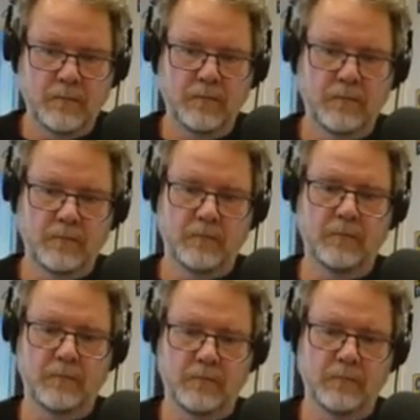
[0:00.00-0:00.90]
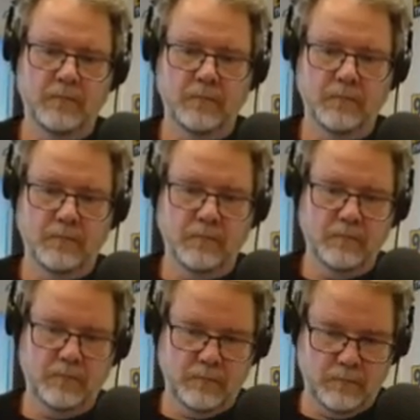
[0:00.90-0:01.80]

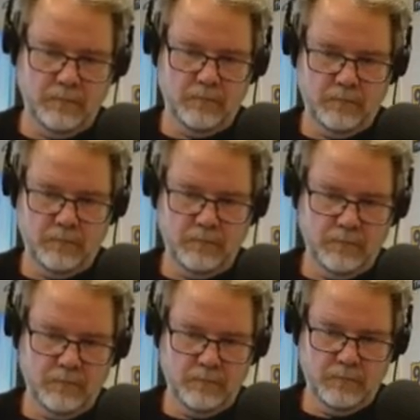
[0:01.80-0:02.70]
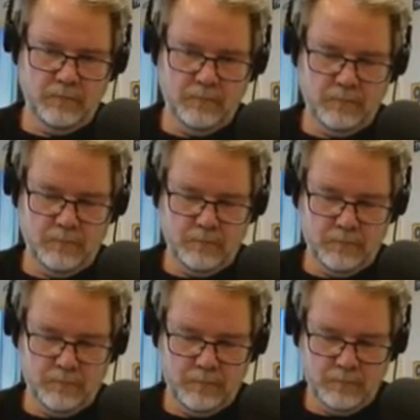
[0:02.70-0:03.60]

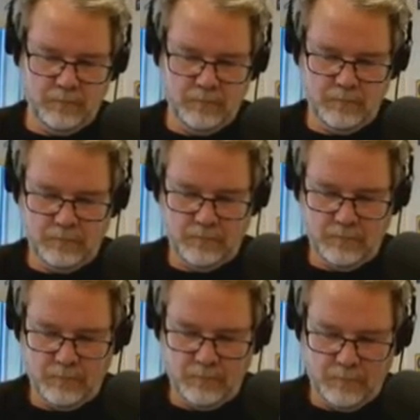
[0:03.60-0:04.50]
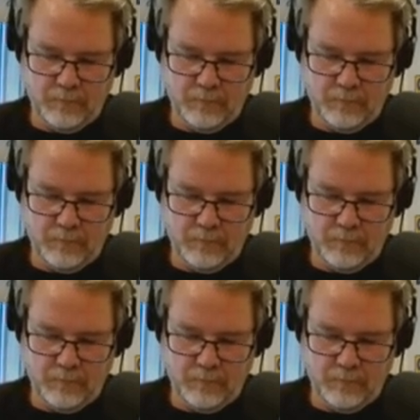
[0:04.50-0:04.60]
[no speech]